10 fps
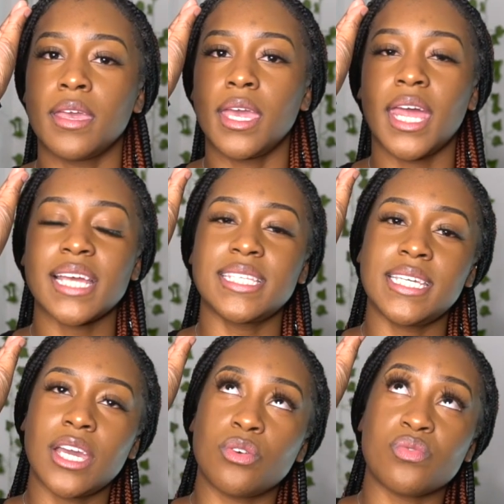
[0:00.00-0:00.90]
and I
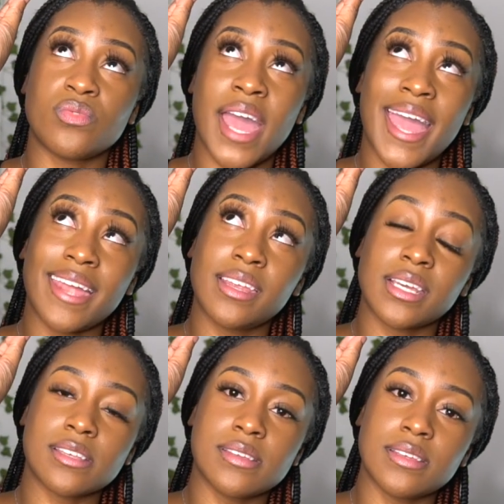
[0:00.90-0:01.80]
see a
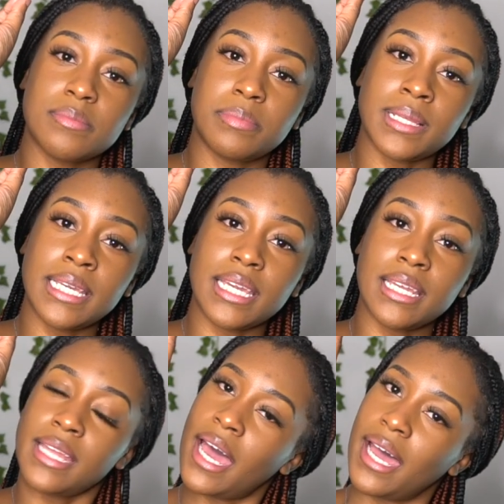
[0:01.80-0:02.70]
red
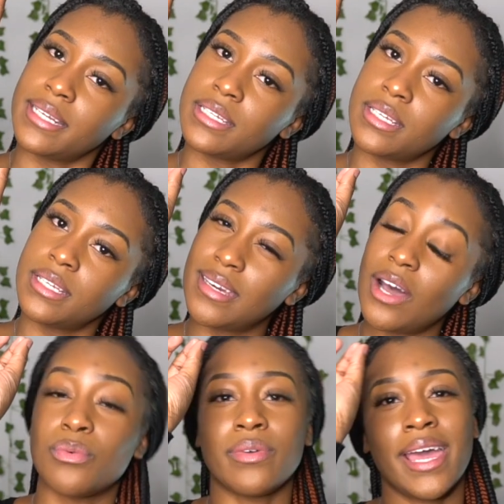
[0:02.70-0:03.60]
blinking dot
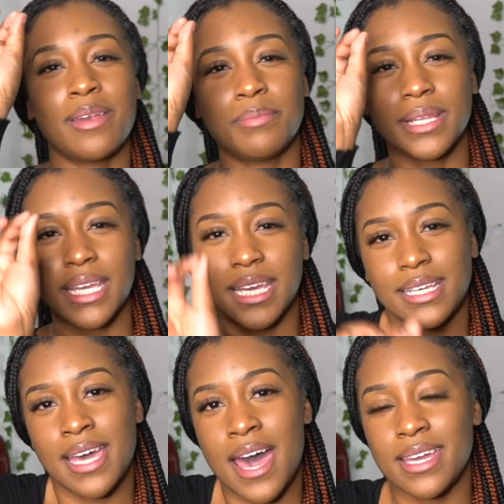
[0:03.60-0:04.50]

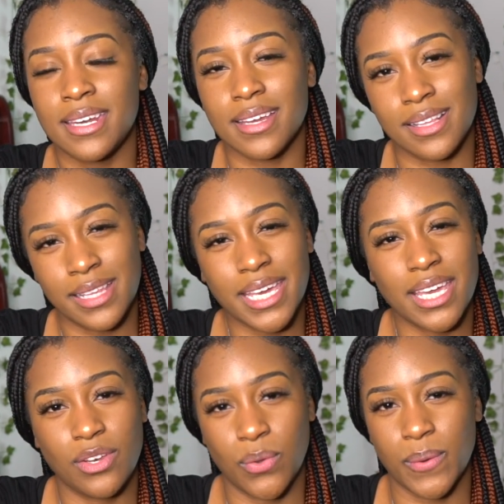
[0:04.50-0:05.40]
and a
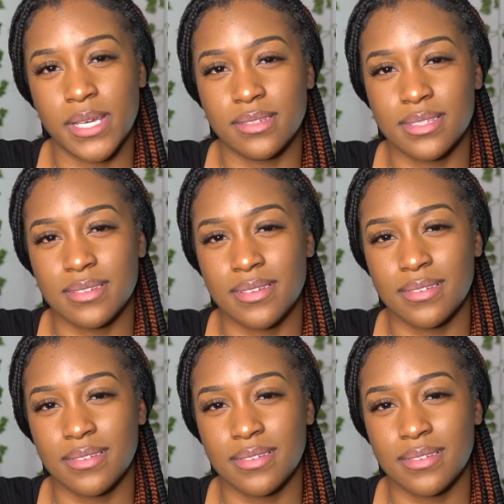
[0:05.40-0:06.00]
clicking noise.